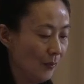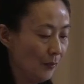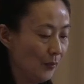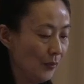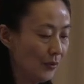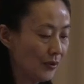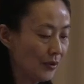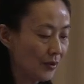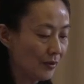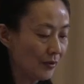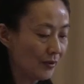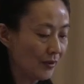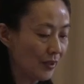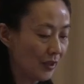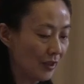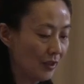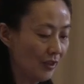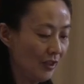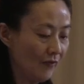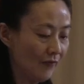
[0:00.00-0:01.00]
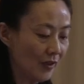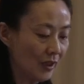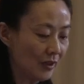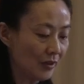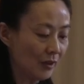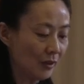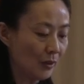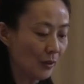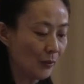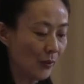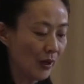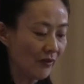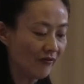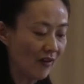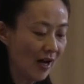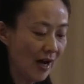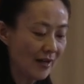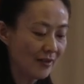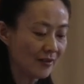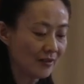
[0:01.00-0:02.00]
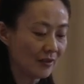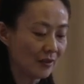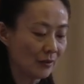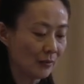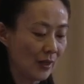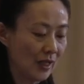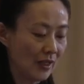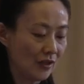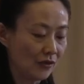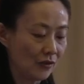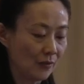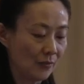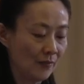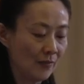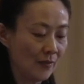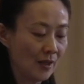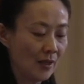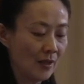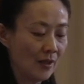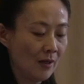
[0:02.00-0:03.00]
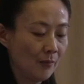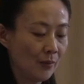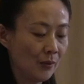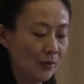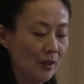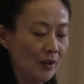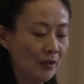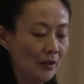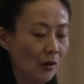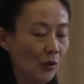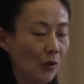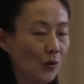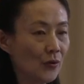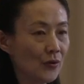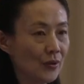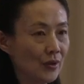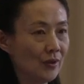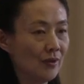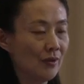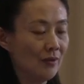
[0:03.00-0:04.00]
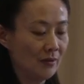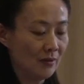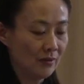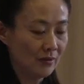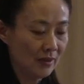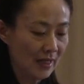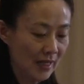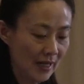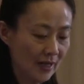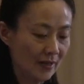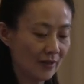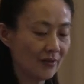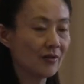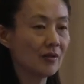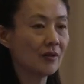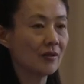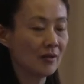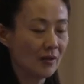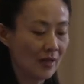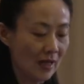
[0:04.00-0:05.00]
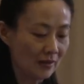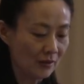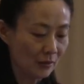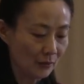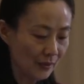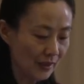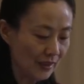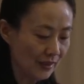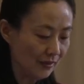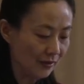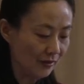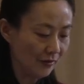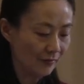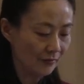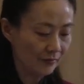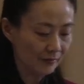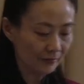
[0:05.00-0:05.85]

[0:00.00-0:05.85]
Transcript: Booth significantly revised the relation between the author, text, and the reader.